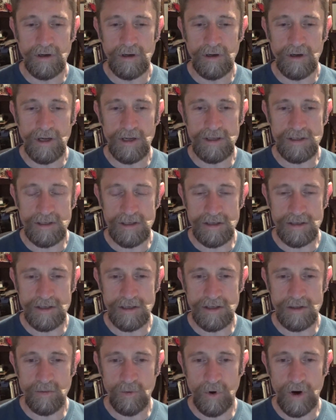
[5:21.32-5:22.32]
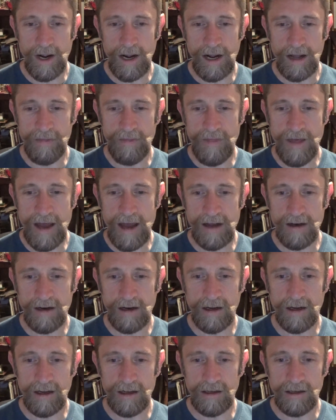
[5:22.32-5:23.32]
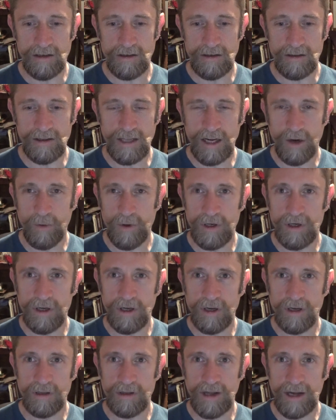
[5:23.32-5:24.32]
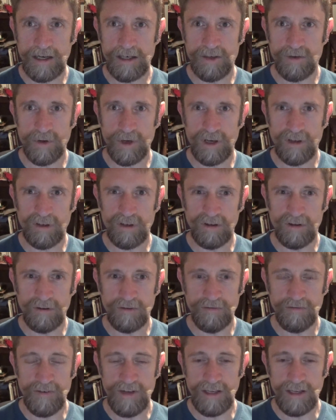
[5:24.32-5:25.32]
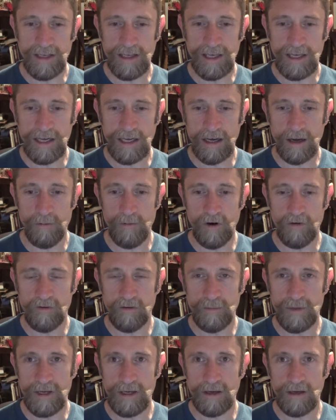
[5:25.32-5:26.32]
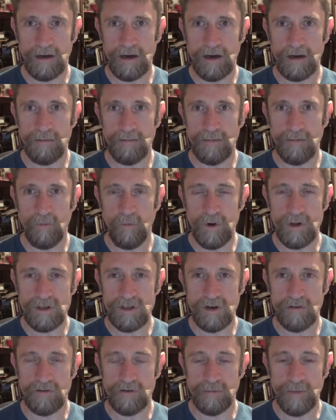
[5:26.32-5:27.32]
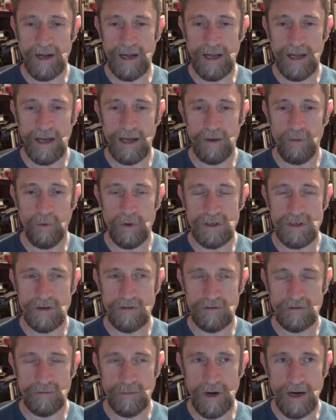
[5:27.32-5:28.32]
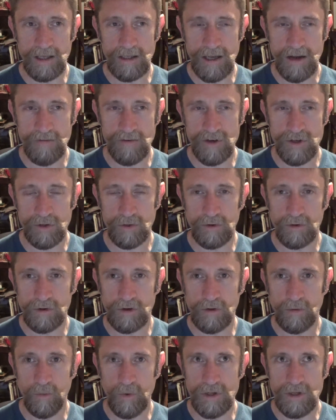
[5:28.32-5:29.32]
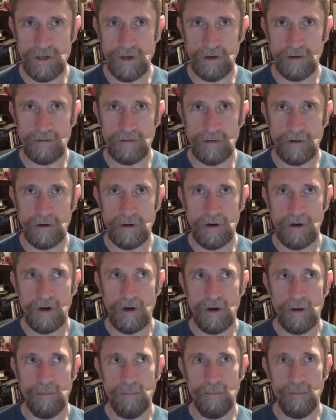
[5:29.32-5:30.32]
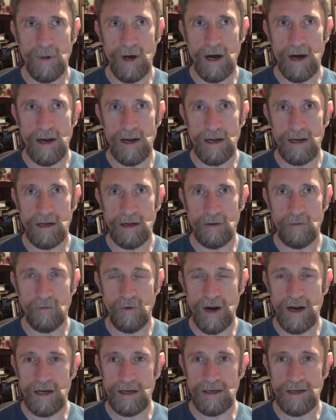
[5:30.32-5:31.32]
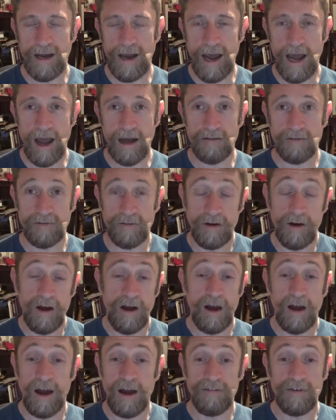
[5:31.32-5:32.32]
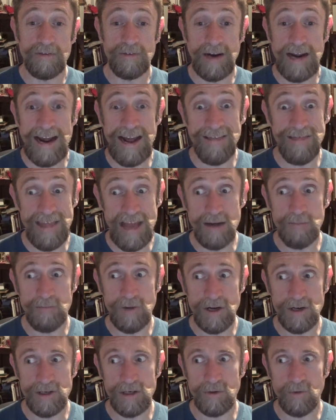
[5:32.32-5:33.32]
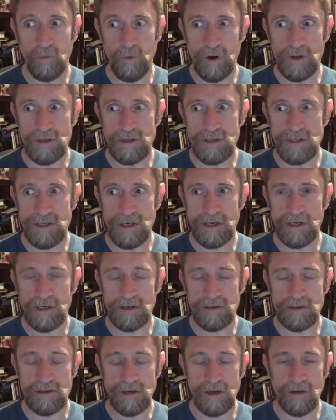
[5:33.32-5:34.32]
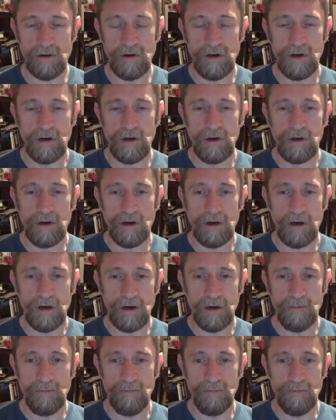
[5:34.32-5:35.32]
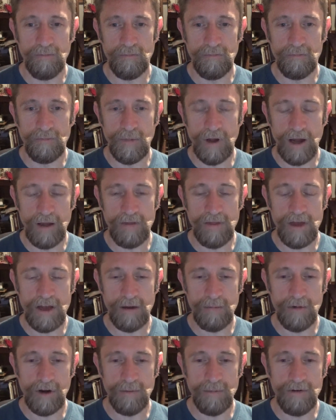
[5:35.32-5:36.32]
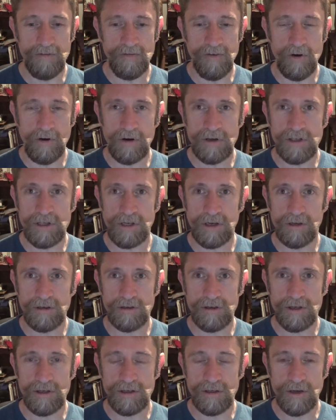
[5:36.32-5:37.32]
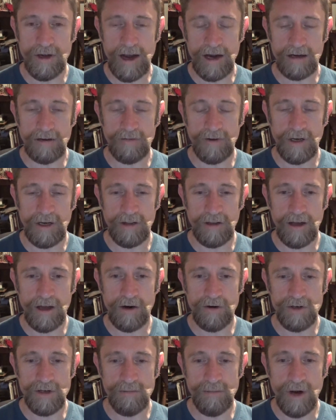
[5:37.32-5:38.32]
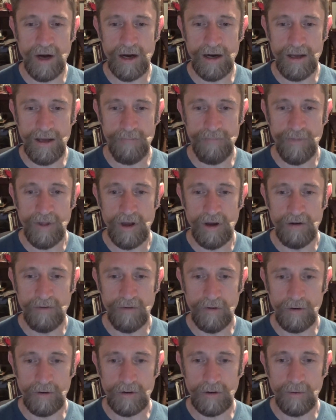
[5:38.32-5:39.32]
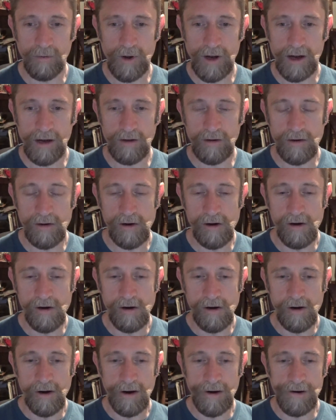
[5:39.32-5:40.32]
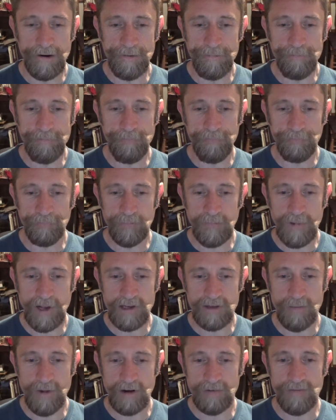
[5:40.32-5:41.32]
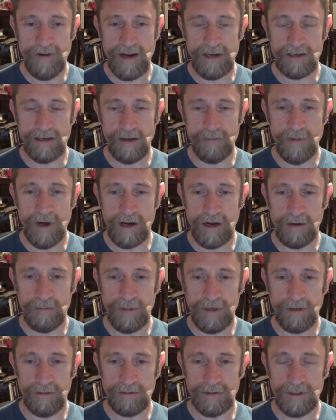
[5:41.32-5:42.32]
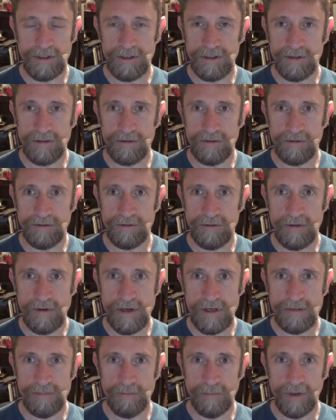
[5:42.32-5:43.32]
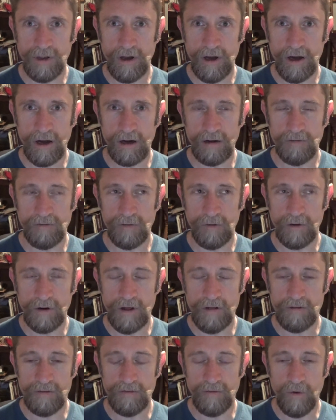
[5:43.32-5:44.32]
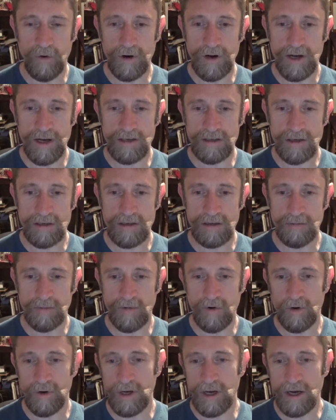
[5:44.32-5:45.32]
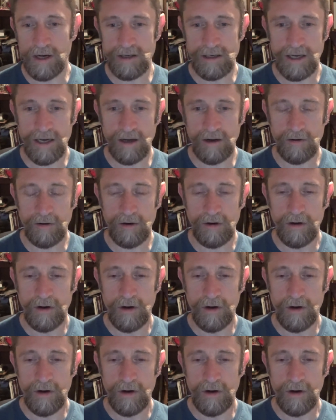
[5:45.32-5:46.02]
instances where I had that liquid electrical feeling come over me. Once over my head, once over my left shoulder, and once over my right calf. I've never had that much in one sitting, so I think I'm going to be focusing on just activating the energy body for a little while. As a matter of fact, I'm not going to be able to do this blog for another 4 days because I'm going out of town